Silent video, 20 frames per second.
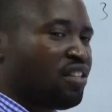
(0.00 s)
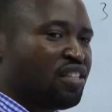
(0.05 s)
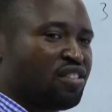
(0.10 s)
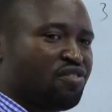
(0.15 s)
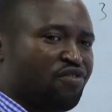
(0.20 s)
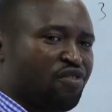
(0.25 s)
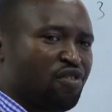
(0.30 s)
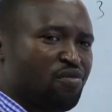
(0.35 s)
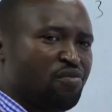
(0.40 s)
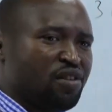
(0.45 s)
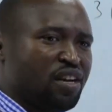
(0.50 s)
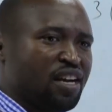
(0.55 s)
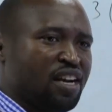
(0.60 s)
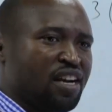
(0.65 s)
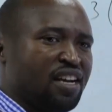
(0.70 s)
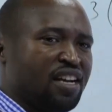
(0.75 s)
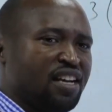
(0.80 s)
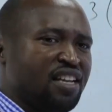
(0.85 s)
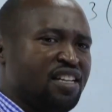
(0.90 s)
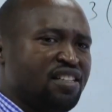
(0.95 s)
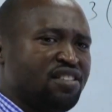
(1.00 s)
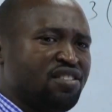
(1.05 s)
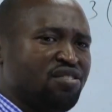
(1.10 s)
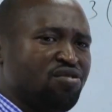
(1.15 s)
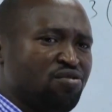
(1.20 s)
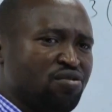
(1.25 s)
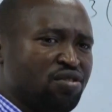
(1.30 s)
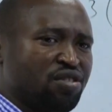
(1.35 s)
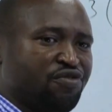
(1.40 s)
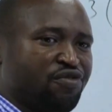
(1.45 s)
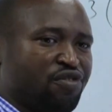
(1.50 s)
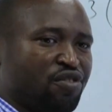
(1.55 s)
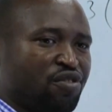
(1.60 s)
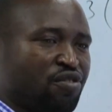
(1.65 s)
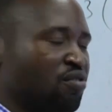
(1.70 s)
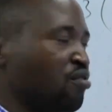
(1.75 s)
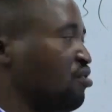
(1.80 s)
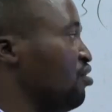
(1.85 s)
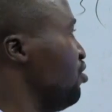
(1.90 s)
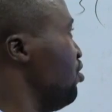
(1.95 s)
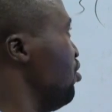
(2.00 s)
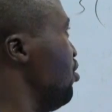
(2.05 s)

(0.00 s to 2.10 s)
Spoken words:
this formula is useful